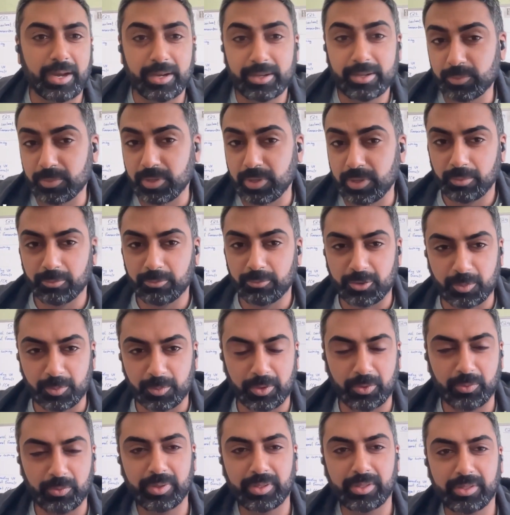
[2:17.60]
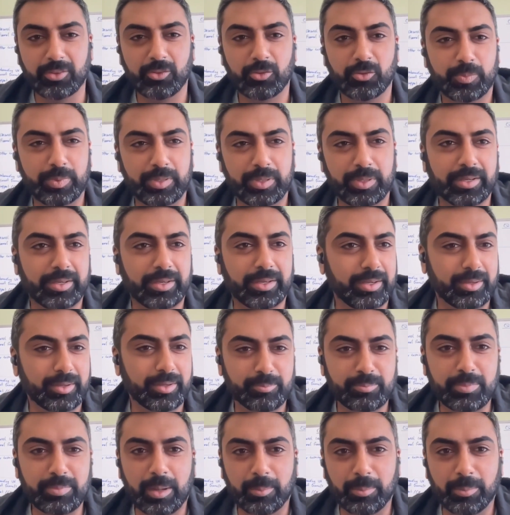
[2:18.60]
am comfortable with this being
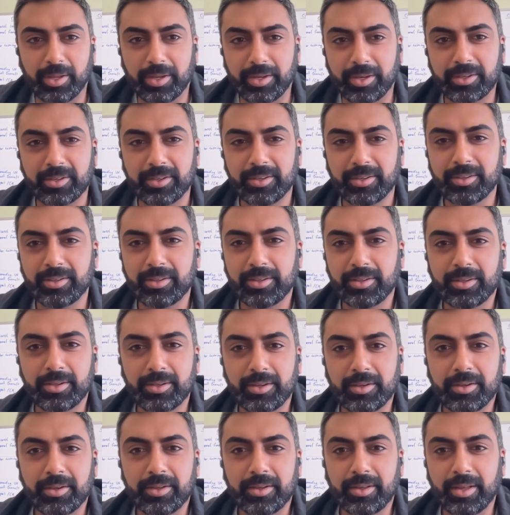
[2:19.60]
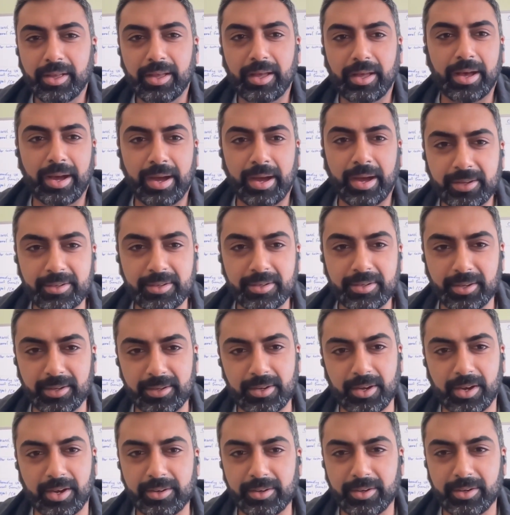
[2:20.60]
public. I
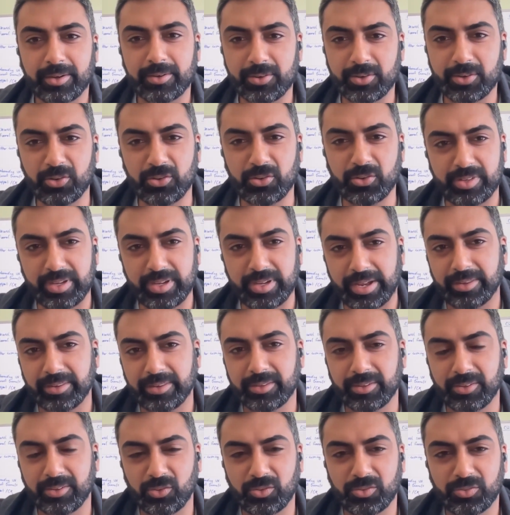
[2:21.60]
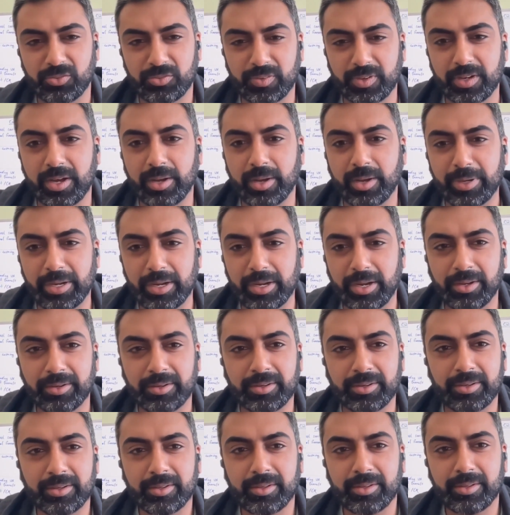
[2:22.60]
cannot understand this
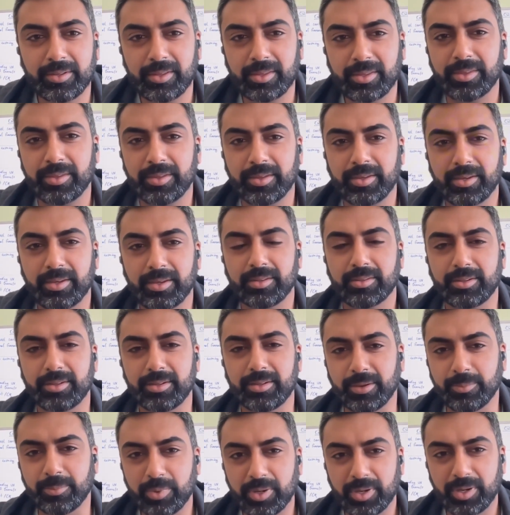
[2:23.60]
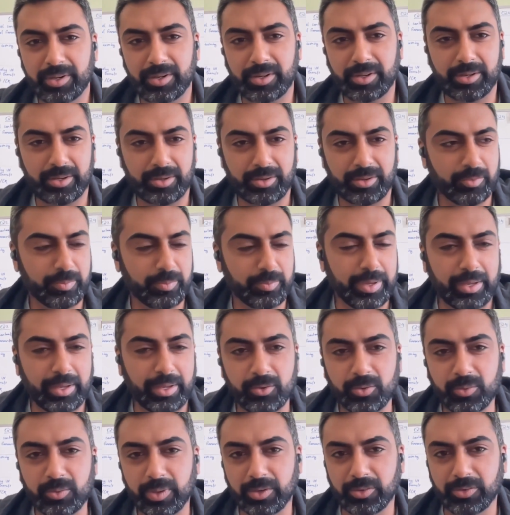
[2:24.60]
phenomenon. The number of
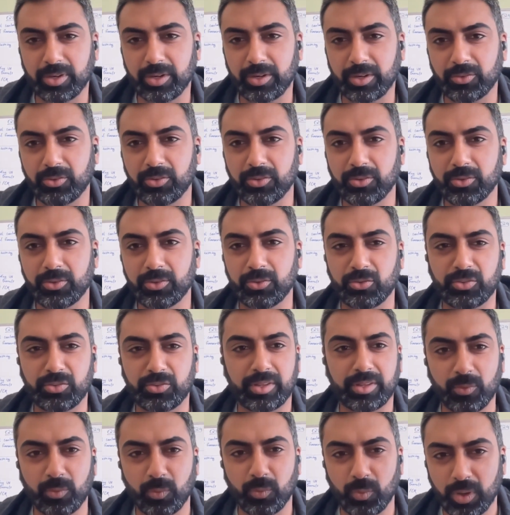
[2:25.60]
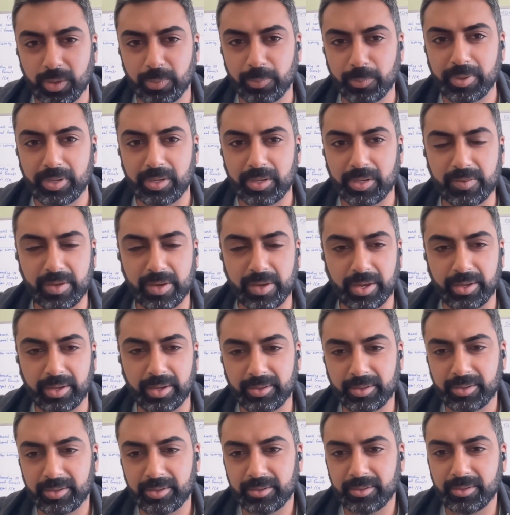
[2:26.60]
men who I talk to who say they want a
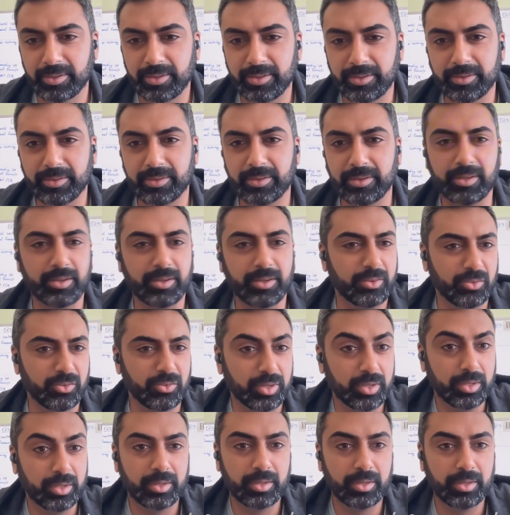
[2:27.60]
minivan is